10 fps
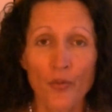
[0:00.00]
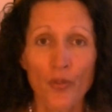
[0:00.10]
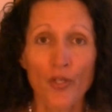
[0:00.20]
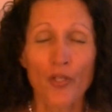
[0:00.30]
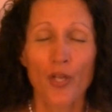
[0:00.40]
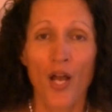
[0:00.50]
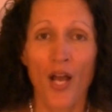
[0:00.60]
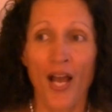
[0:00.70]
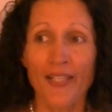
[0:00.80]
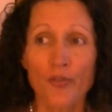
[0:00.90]
or
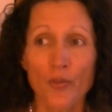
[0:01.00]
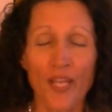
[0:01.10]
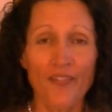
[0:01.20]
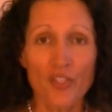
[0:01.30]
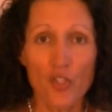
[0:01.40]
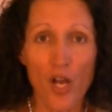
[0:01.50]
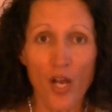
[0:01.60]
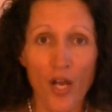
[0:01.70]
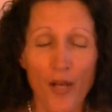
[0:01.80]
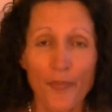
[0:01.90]
I don't have a
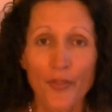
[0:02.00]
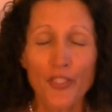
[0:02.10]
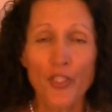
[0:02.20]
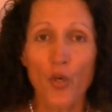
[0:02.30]
job, or,